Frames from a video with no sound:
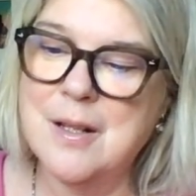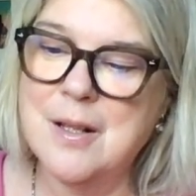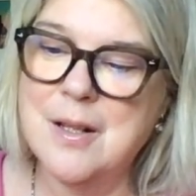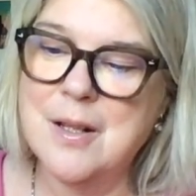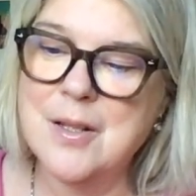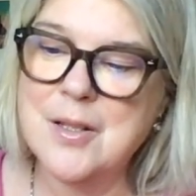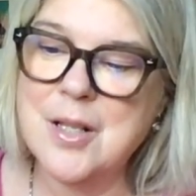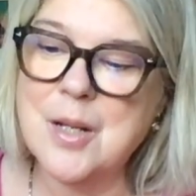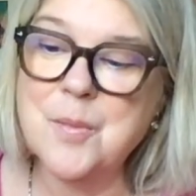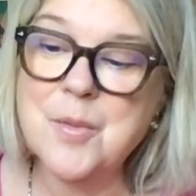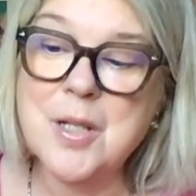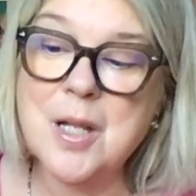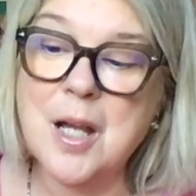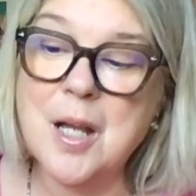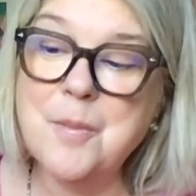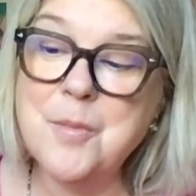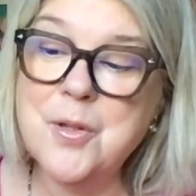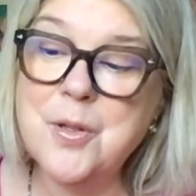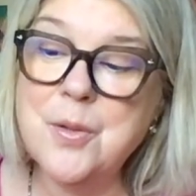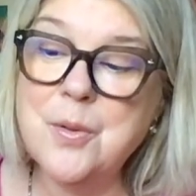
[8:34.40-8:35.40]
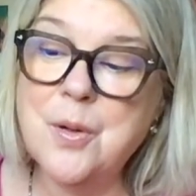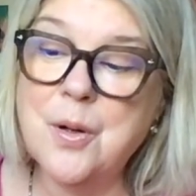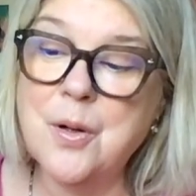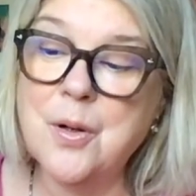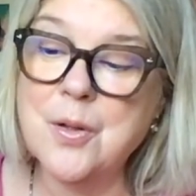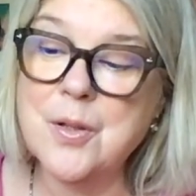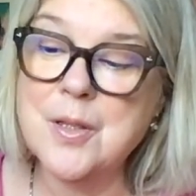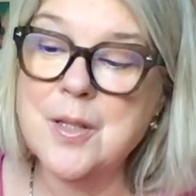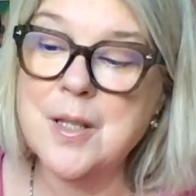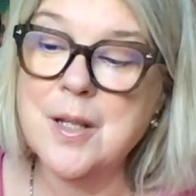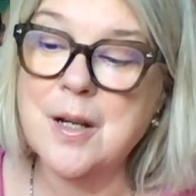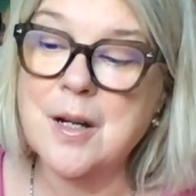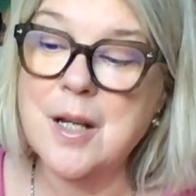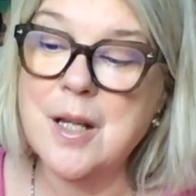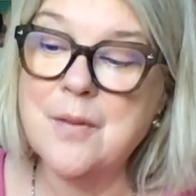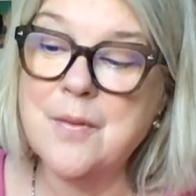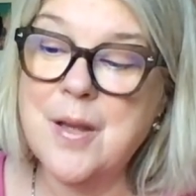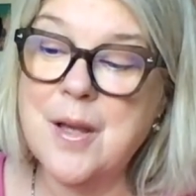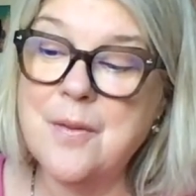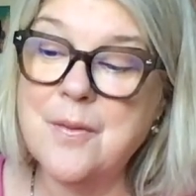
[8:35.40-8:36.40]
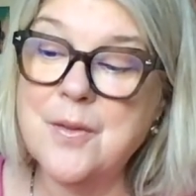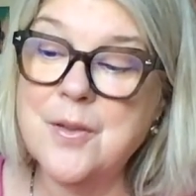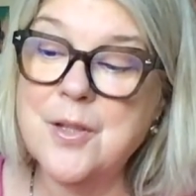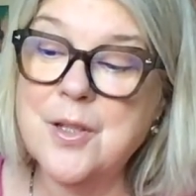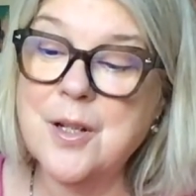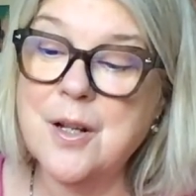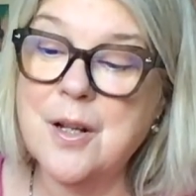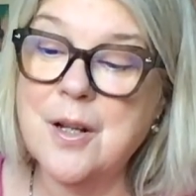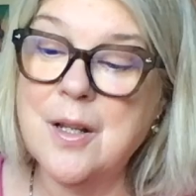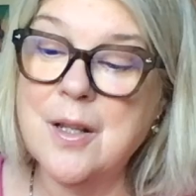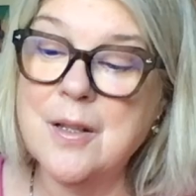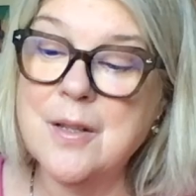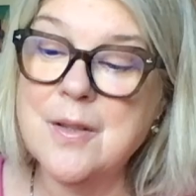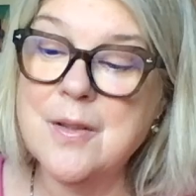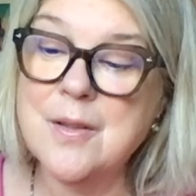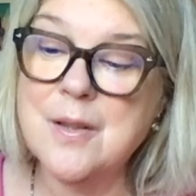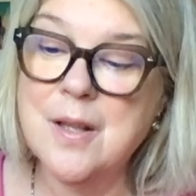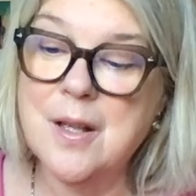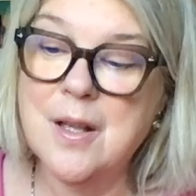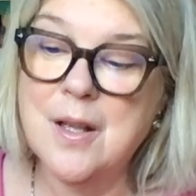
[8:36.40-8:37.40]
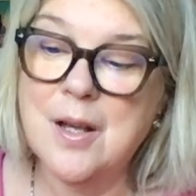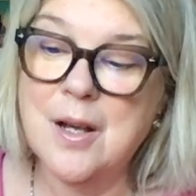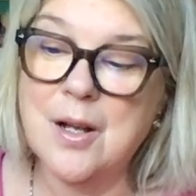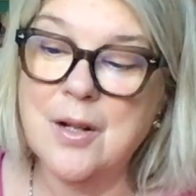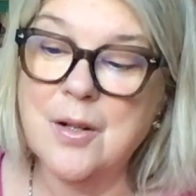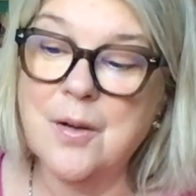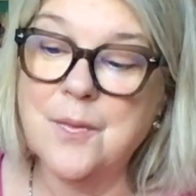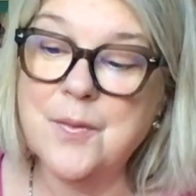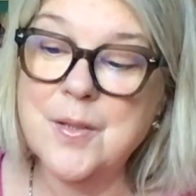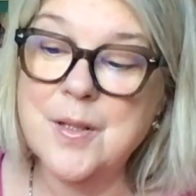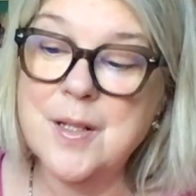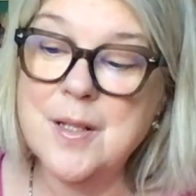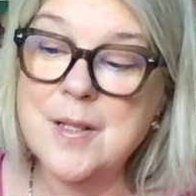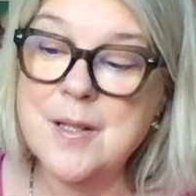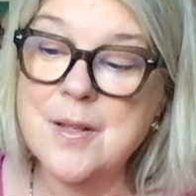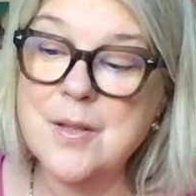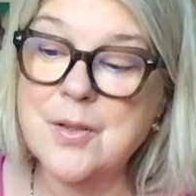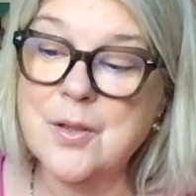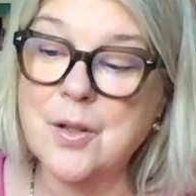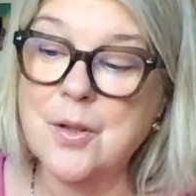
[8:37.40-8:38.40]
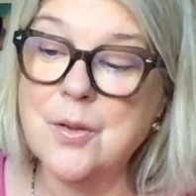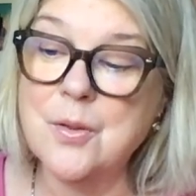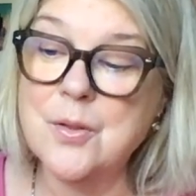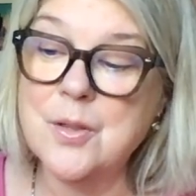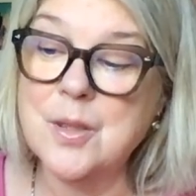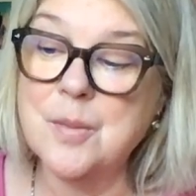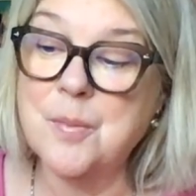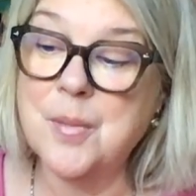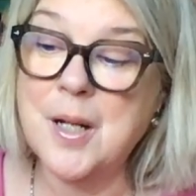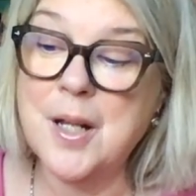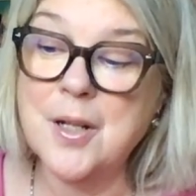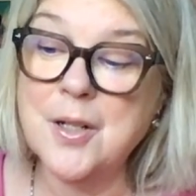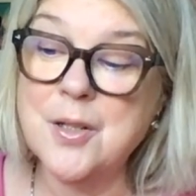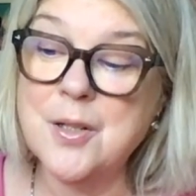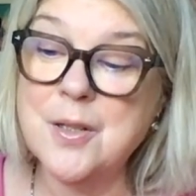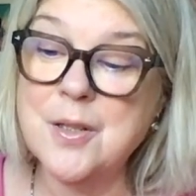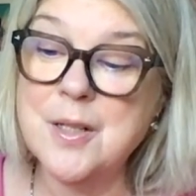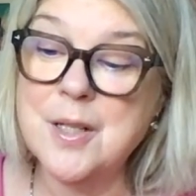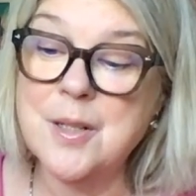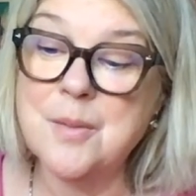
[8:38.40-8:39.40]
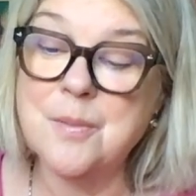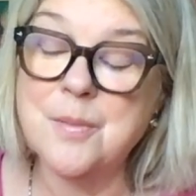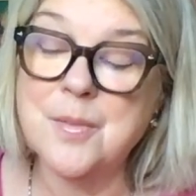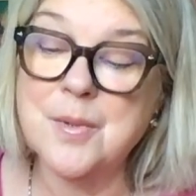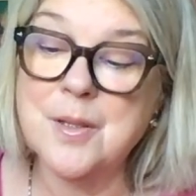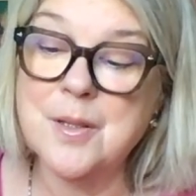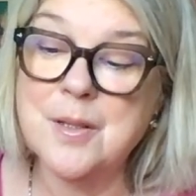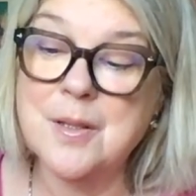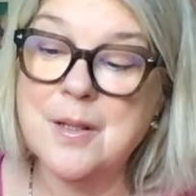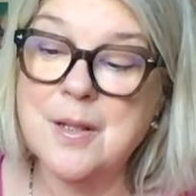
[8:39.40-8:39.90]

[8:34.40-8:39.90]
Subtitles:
Sometime too hot the eye of heaven shines, and often is his gold complexion dimmed,